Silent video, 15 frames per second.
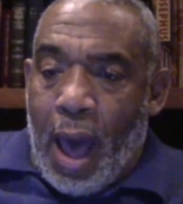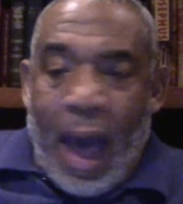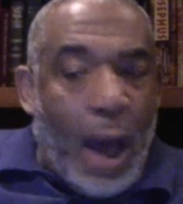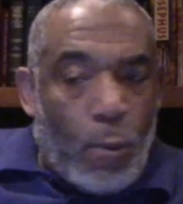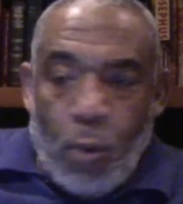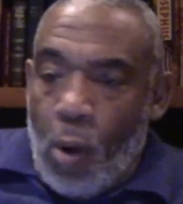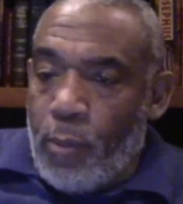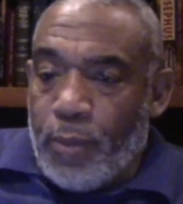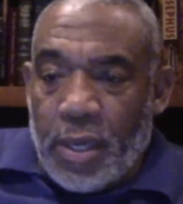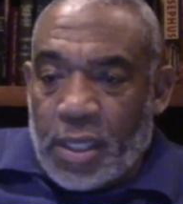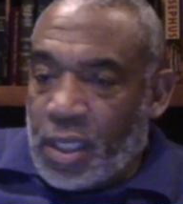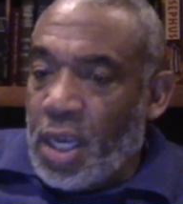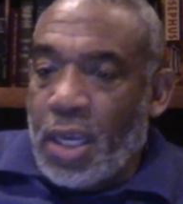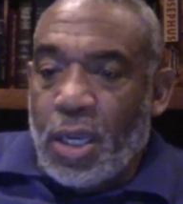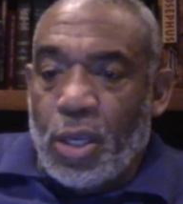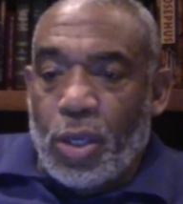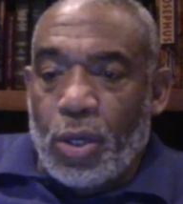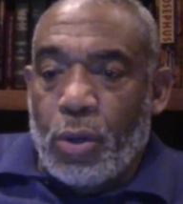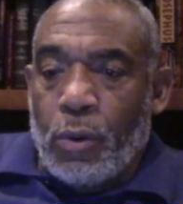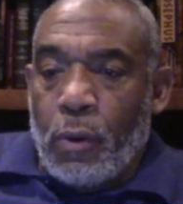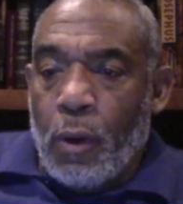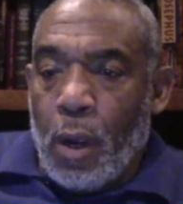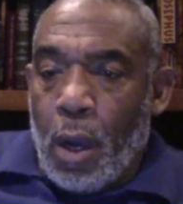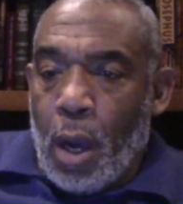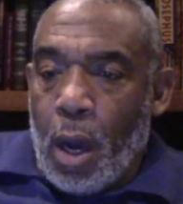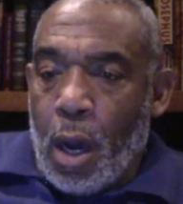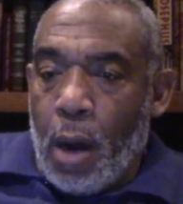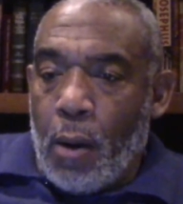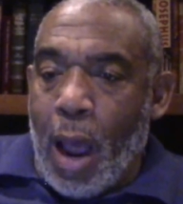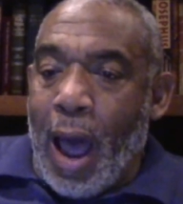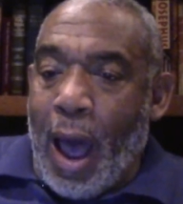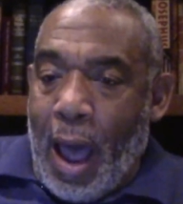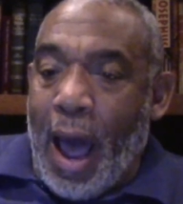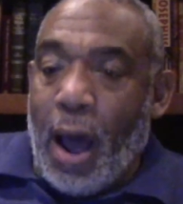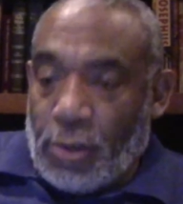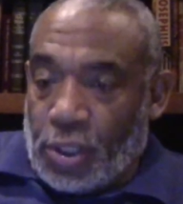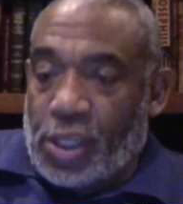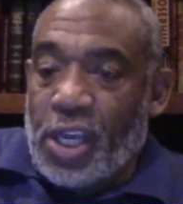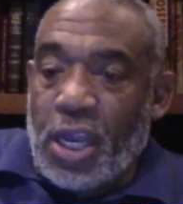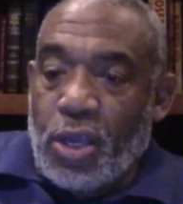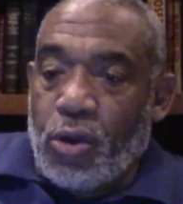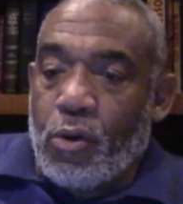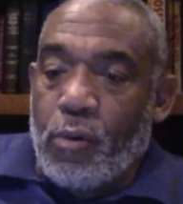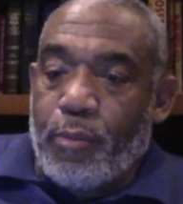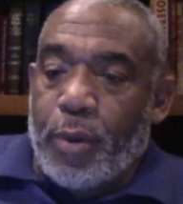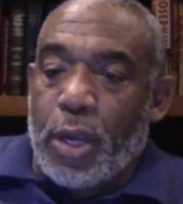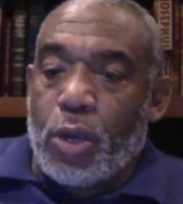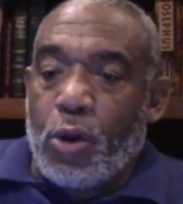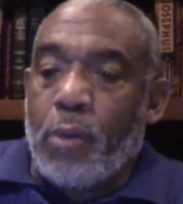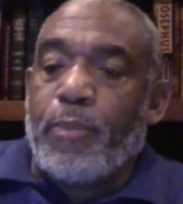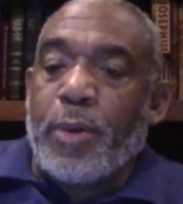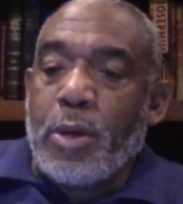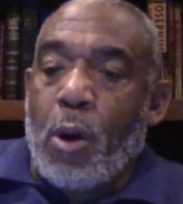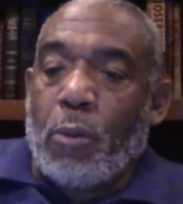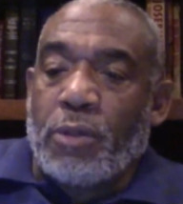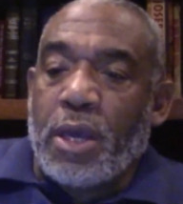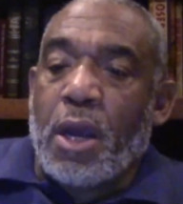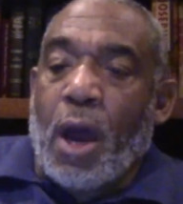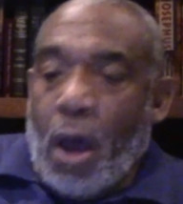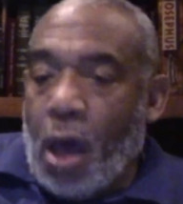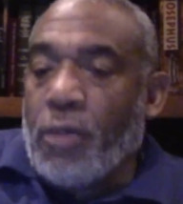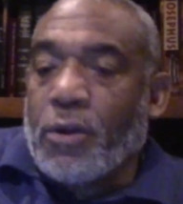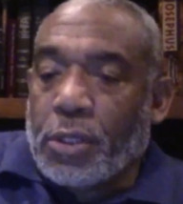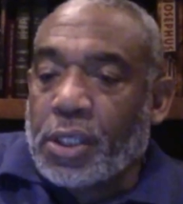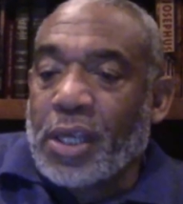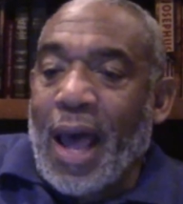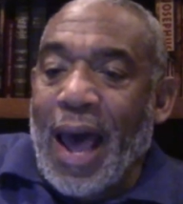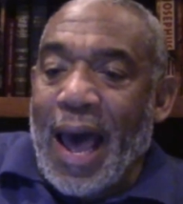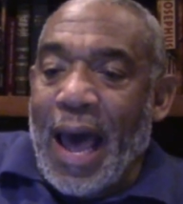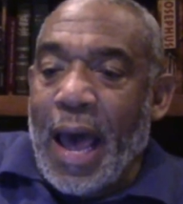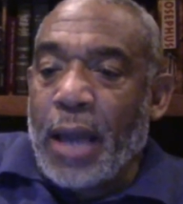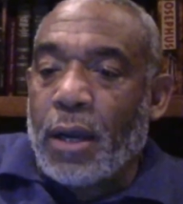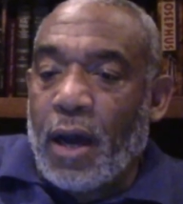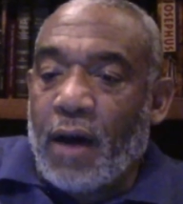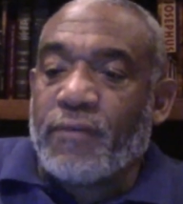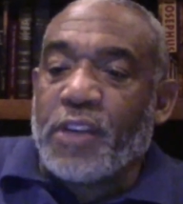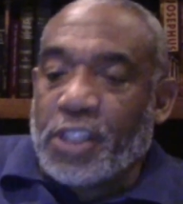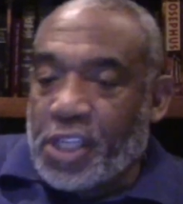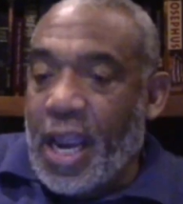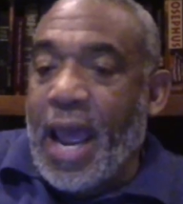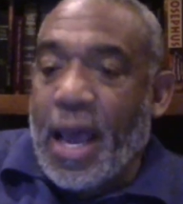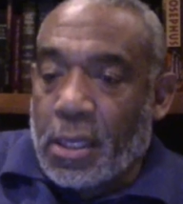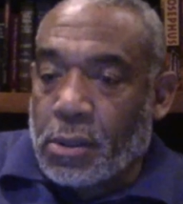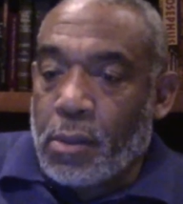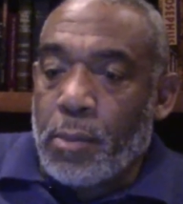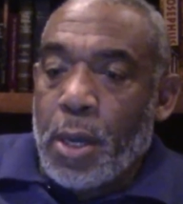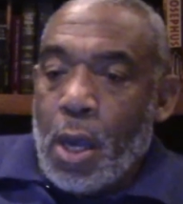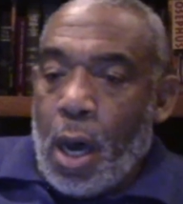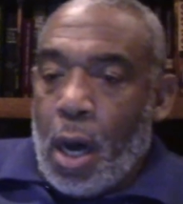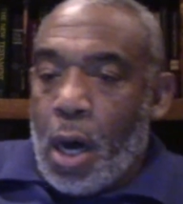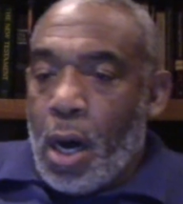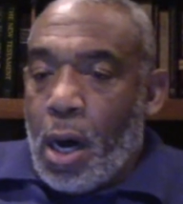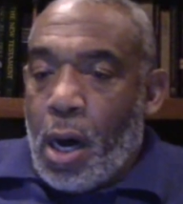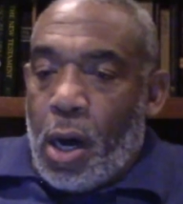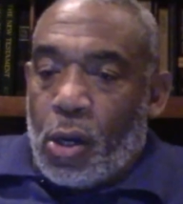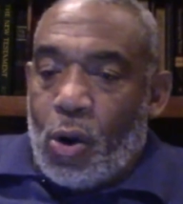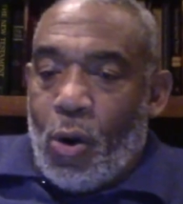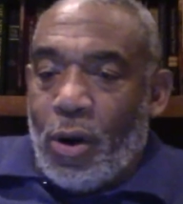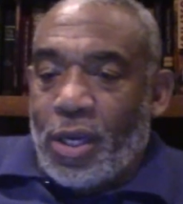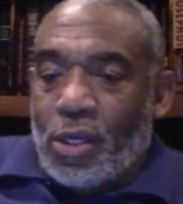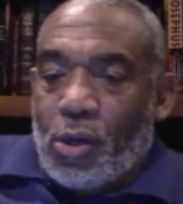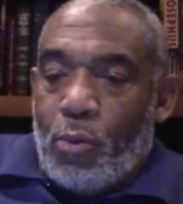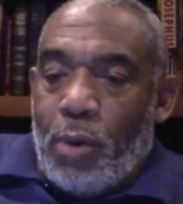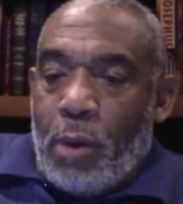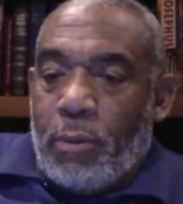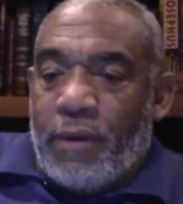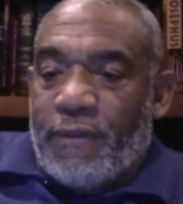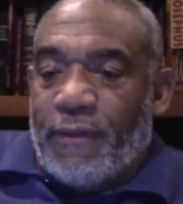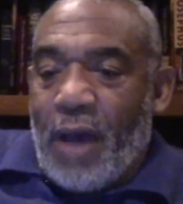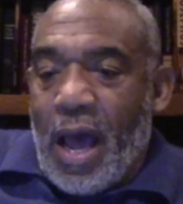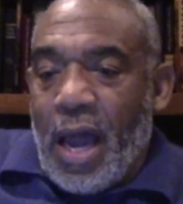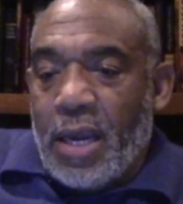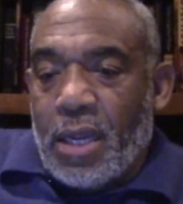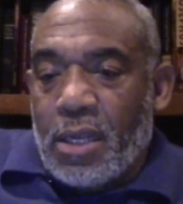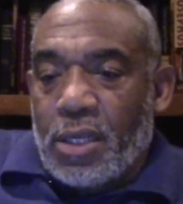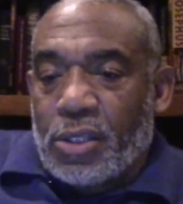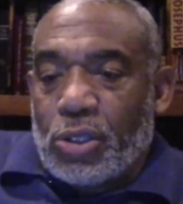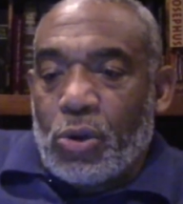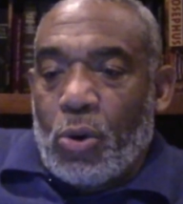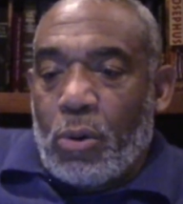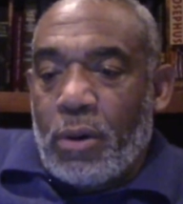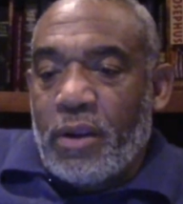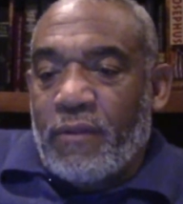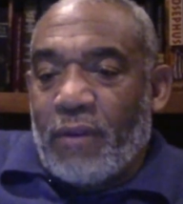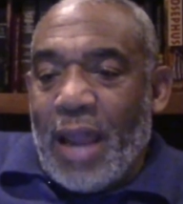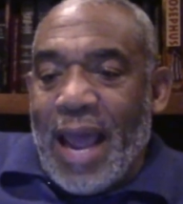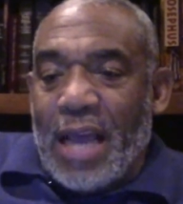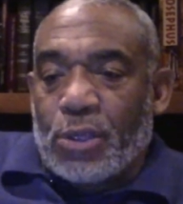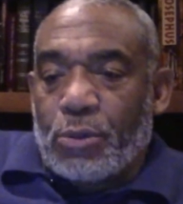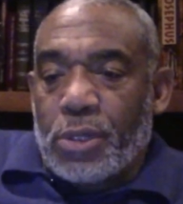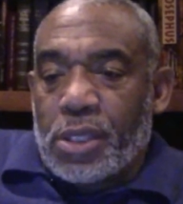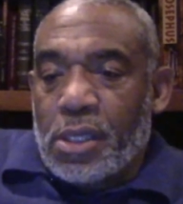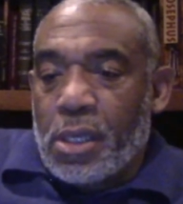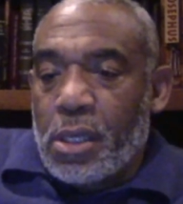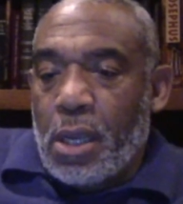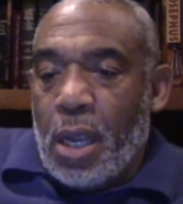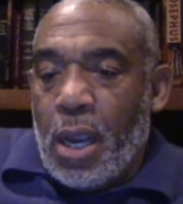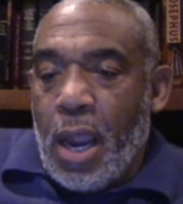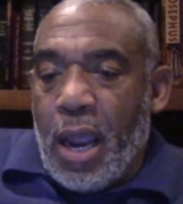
I won't be seeing you. I'll see you, but you'll be on the other side of the chasm, according to what we find in the story of Lazarus and